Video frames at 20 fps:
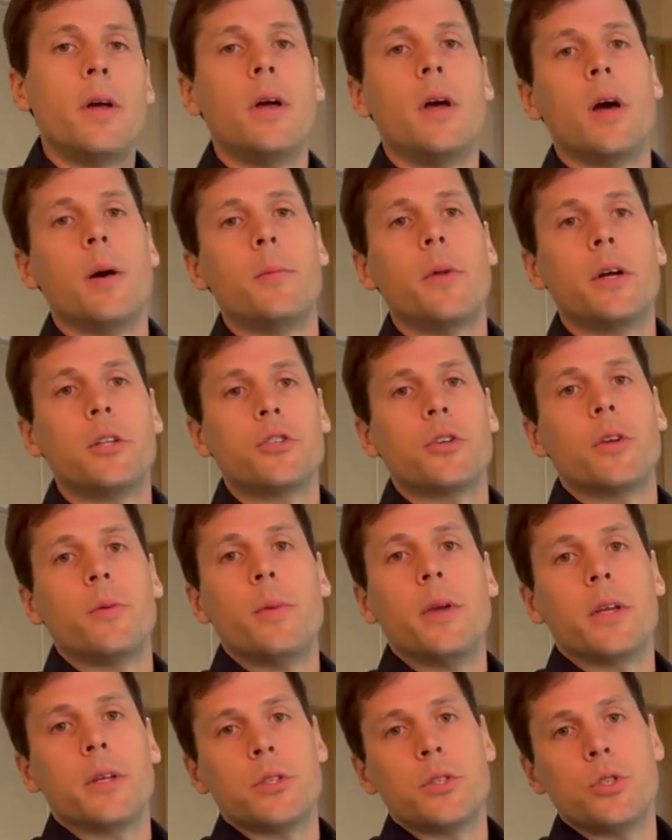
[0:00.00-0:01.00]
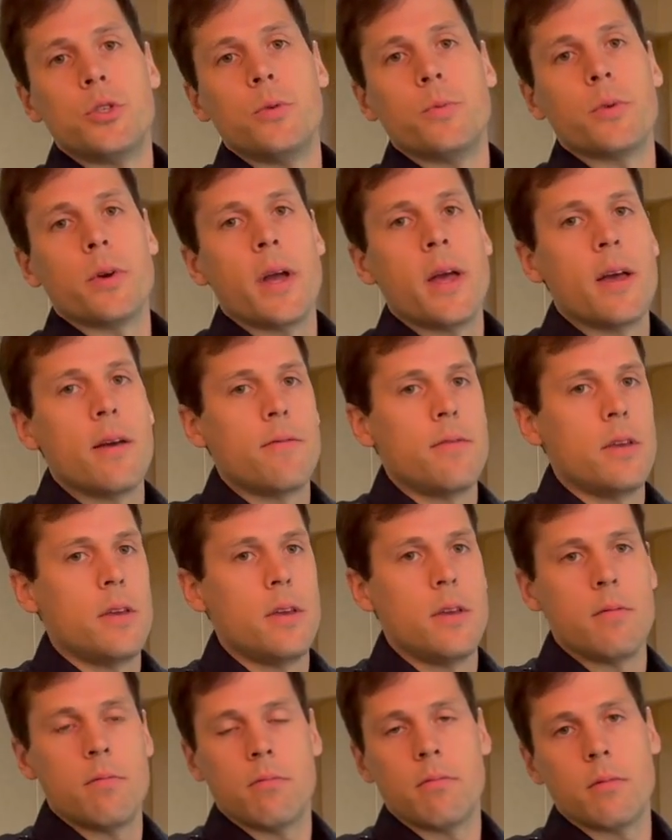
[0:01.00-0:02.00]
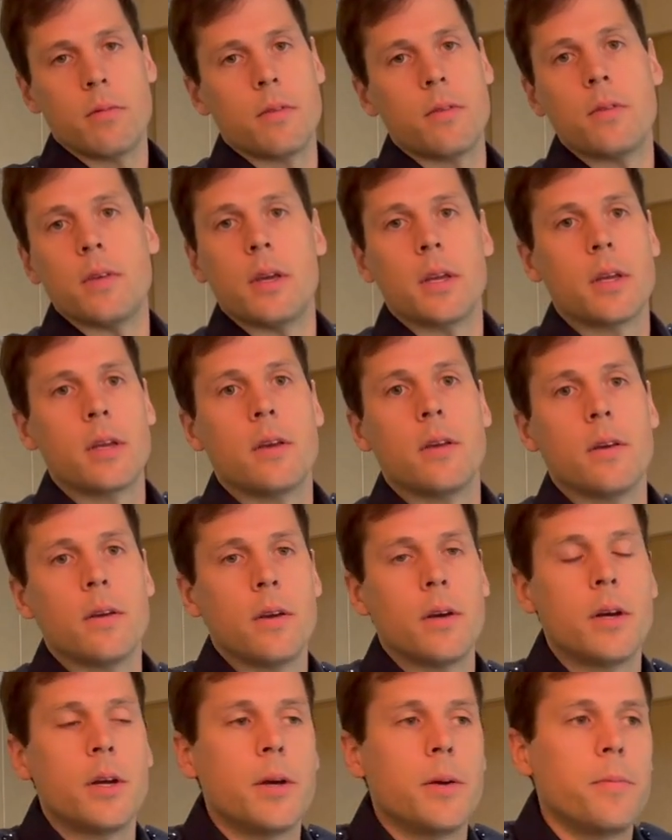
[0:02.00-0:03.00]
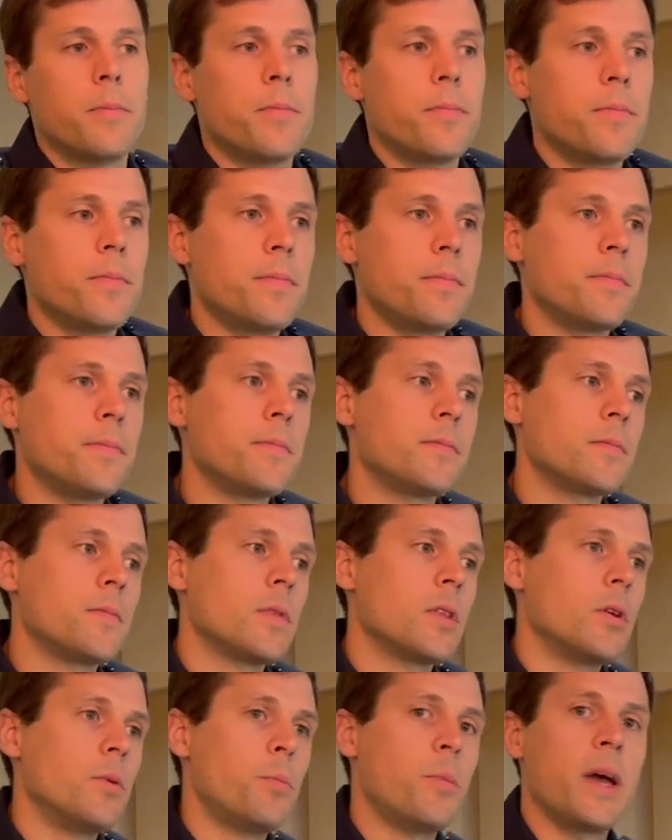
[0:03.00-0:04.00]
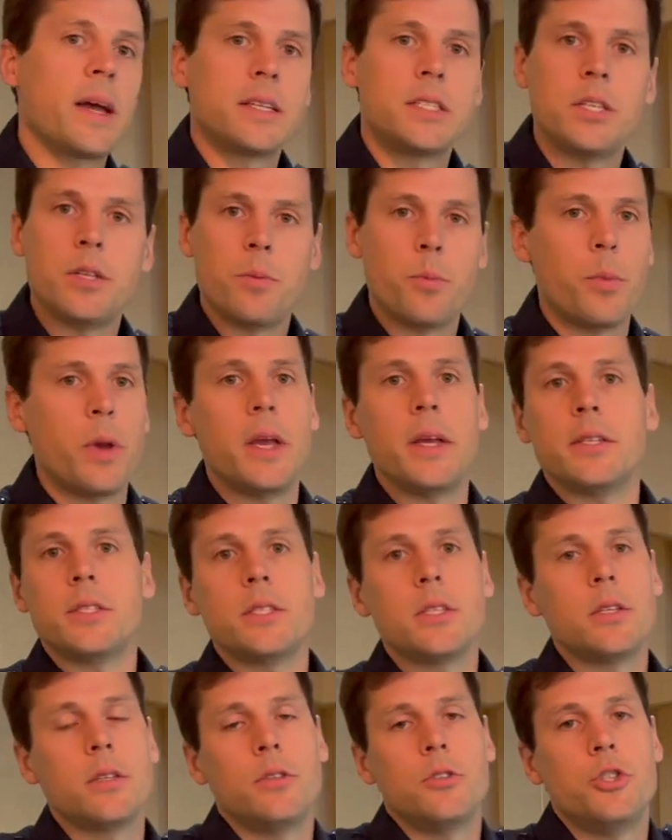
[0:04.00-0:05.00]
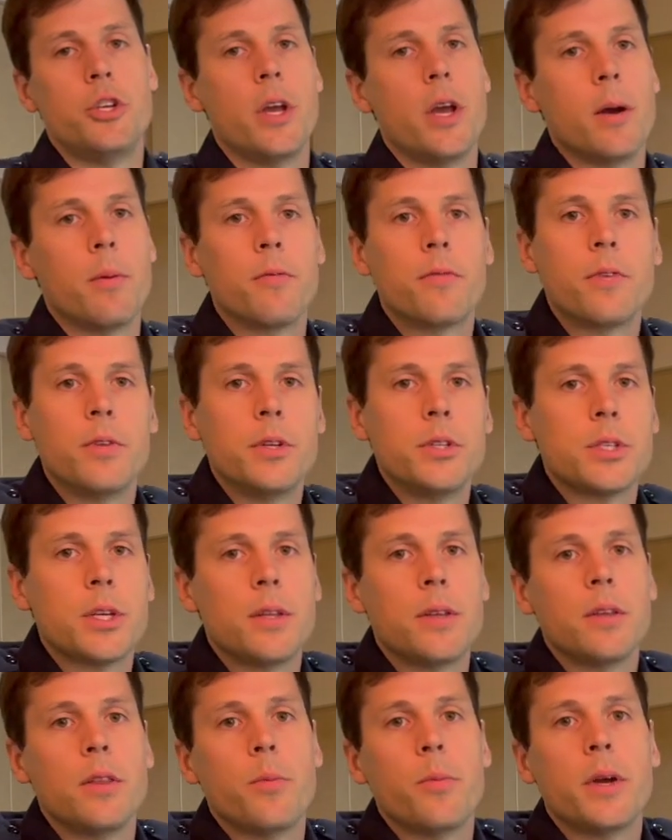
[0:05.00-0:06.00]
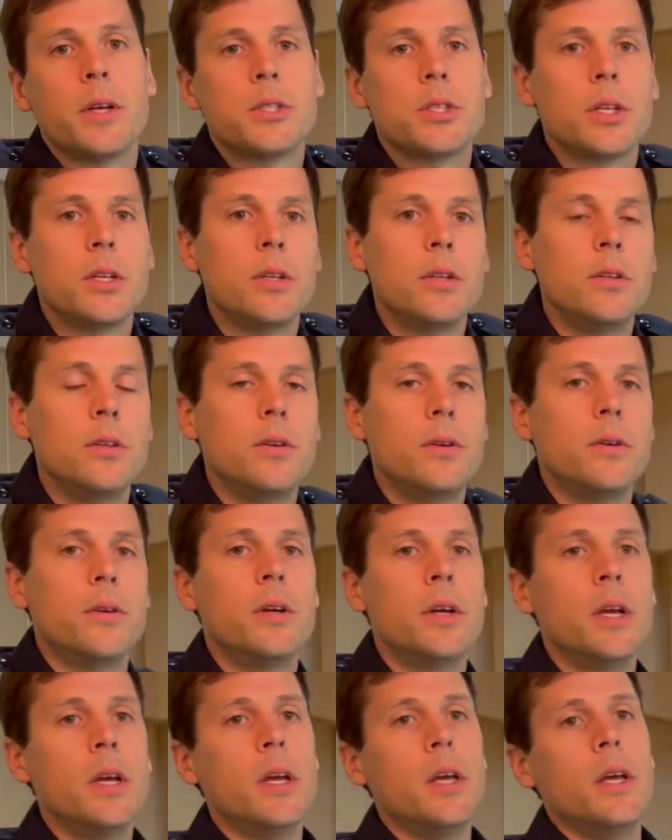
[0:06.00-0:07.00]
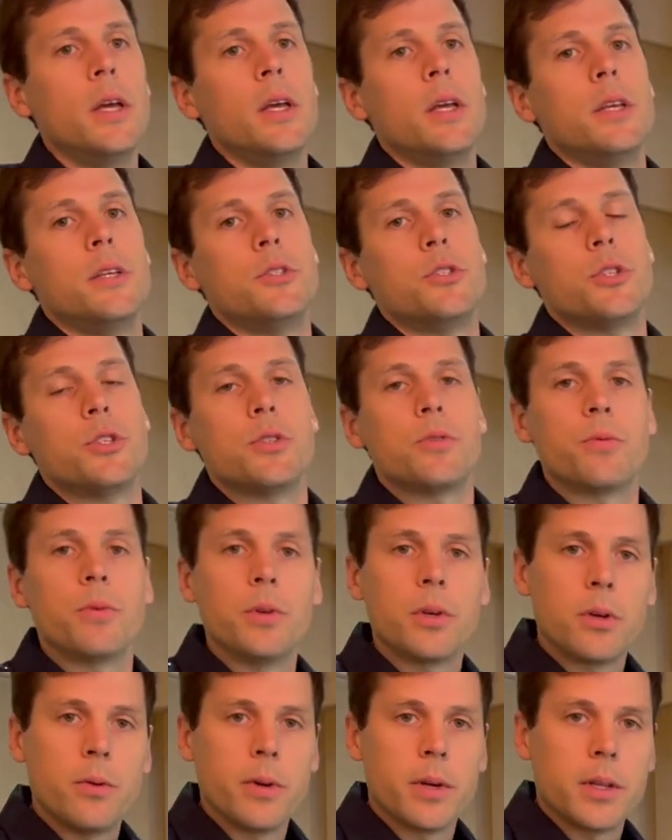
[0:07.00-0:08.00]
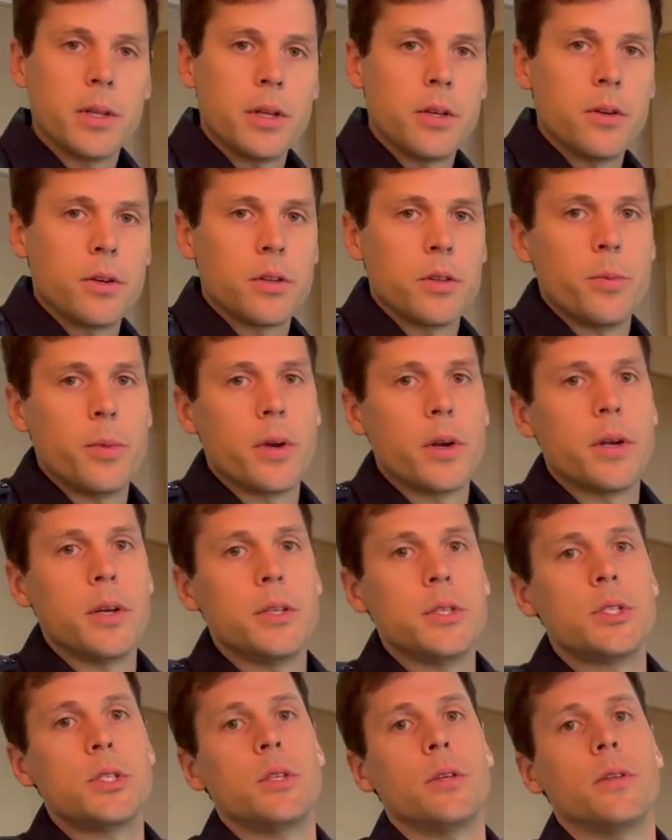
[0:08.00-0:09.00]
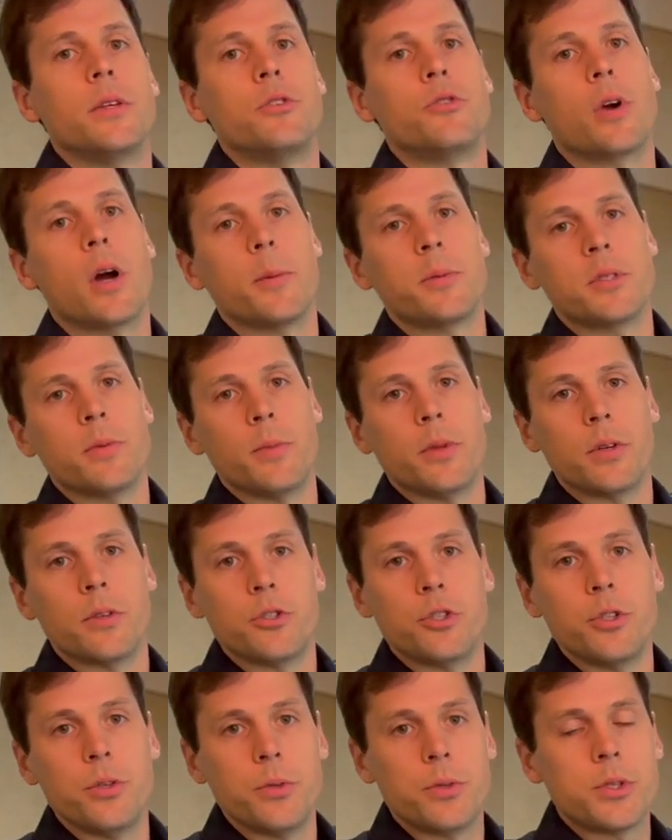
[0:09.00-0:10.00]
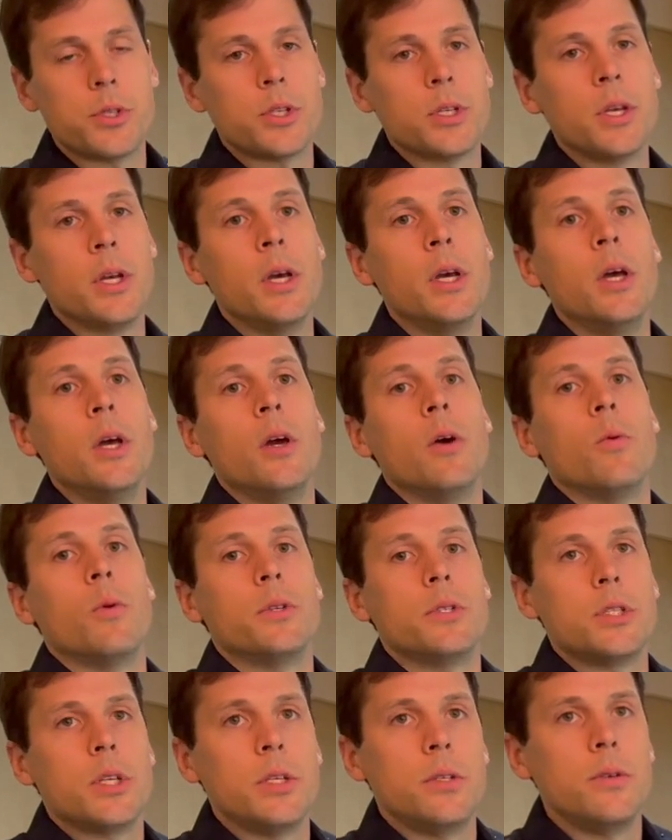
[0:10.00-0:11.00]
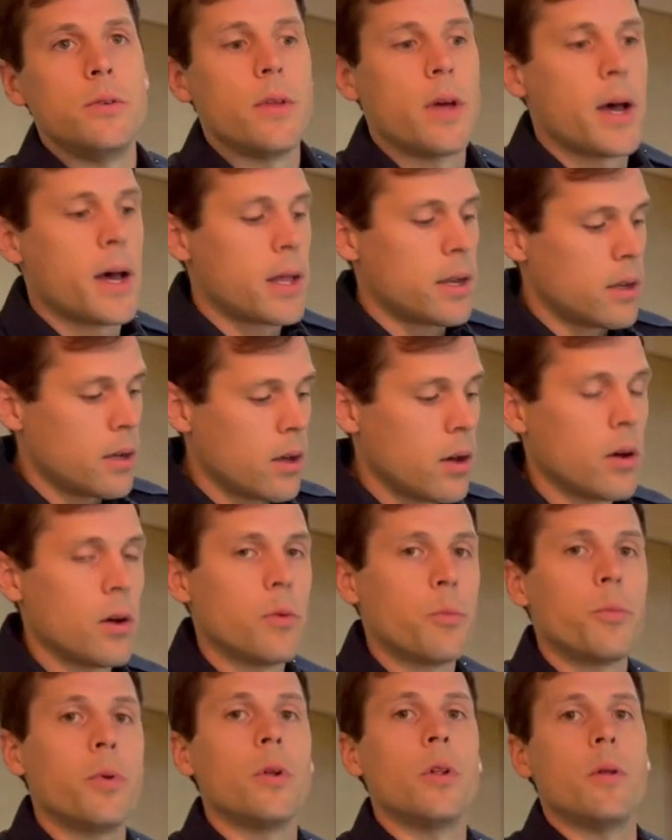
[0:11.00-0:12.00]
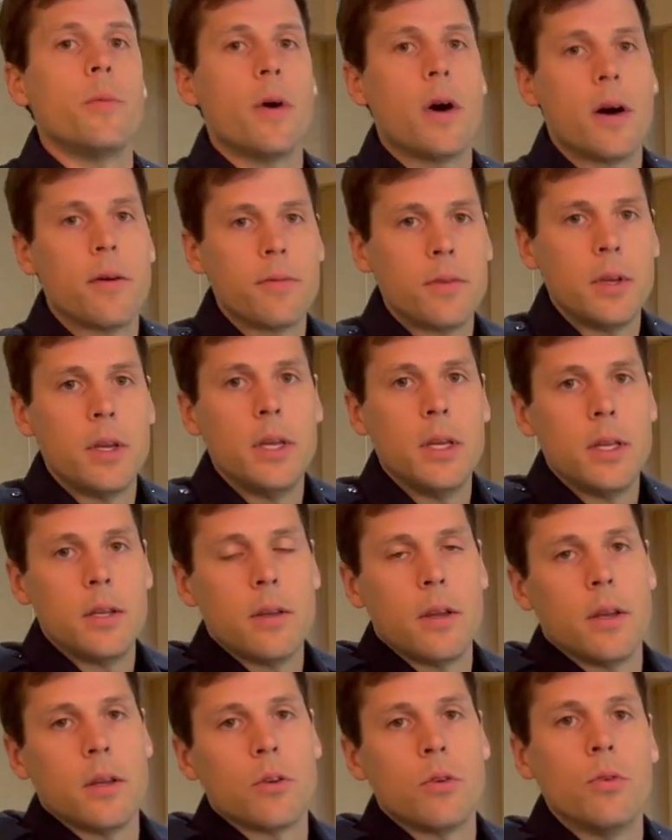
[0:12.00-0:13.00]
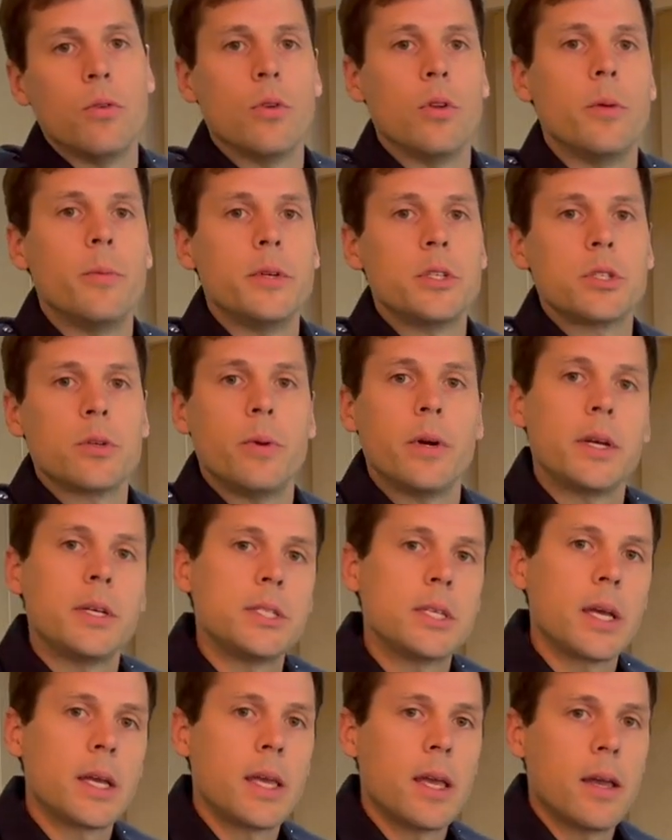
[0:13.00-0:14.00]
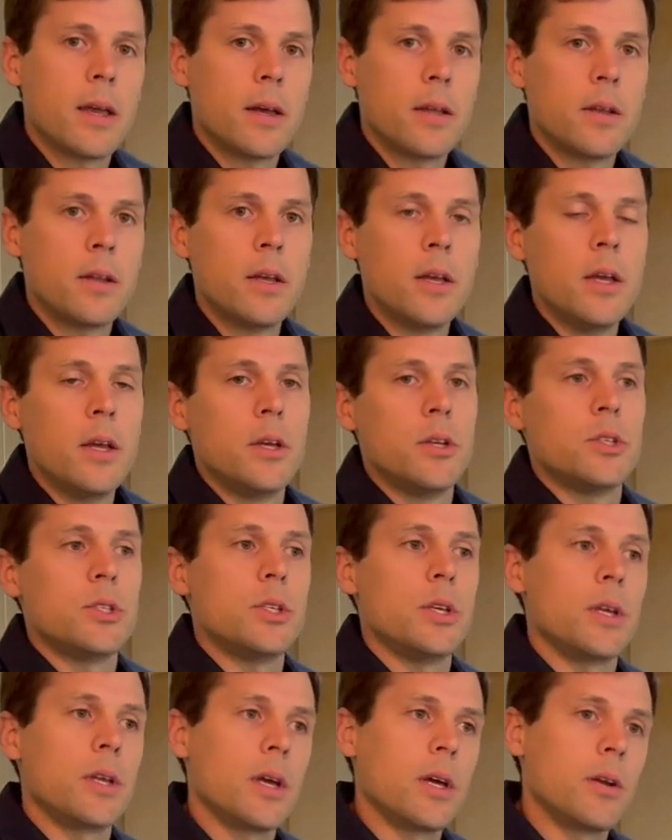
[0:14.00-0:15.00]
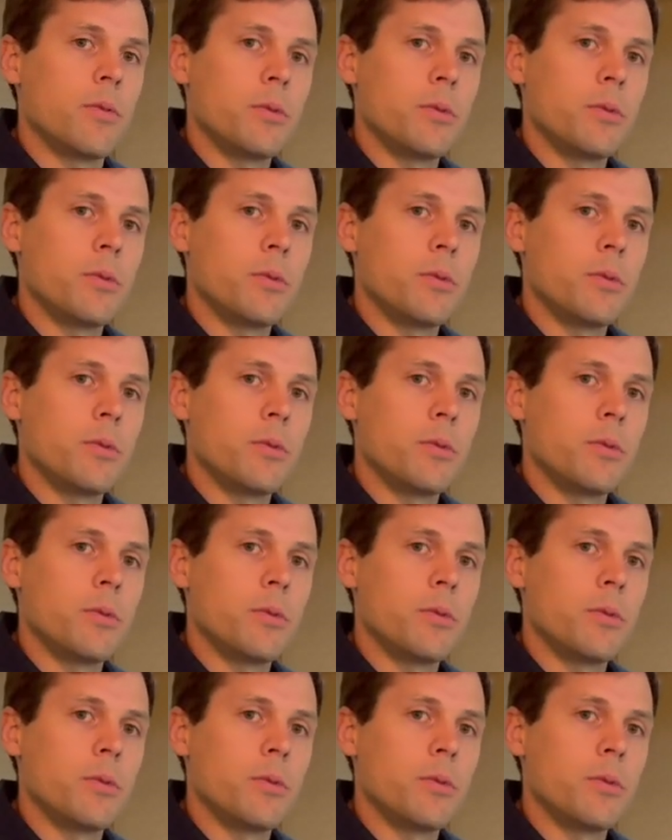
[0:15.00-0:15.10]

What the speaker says: I'm not trying to make a super heavy, thick, pectin-based jam. For this, I think the best thing to do is just to really quickly cook the berries till they drop some of their juice. Once they do that, I'll pull them off the heat and cool them as quick as I can so they kind of